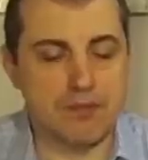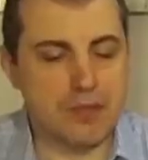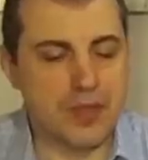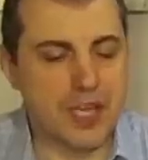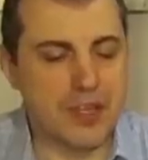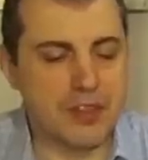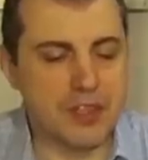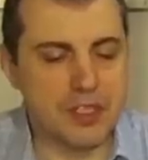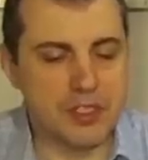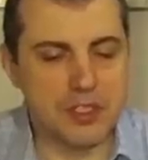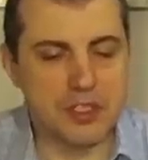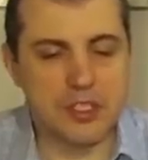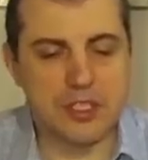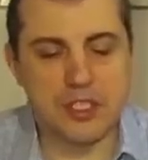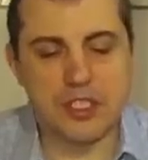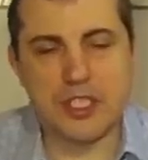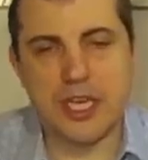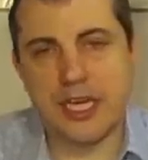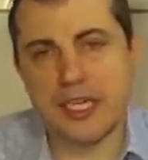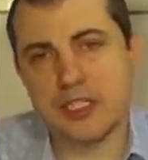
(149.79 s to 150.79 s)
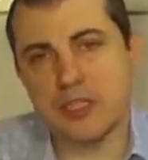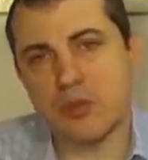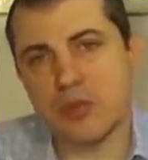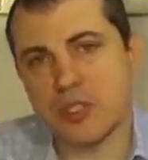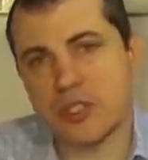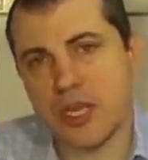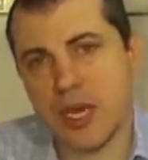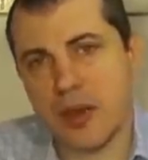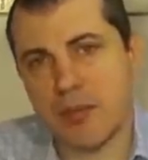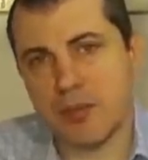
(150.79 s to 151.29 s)
And this is exactly
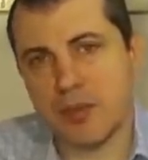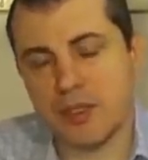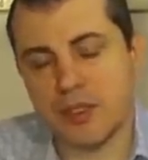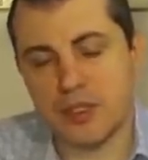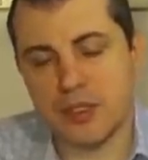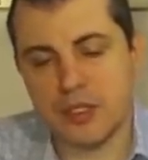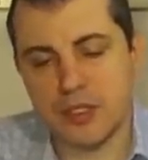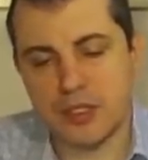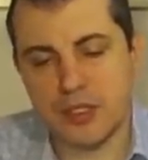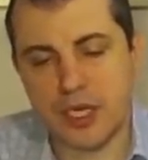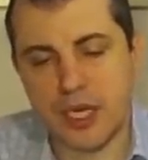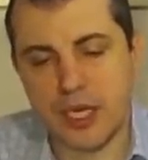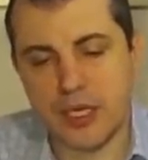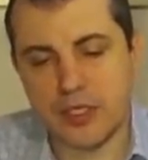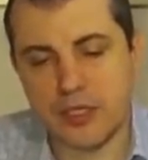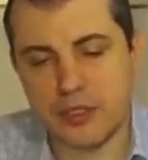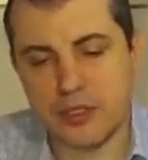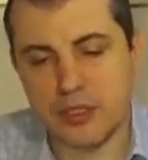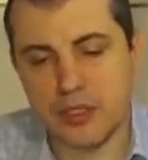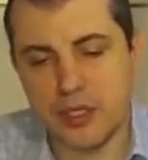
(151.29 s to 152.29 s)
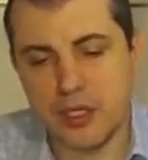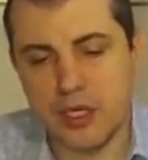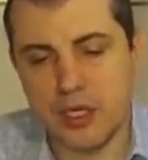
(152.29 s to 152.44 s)
what's happened in this case.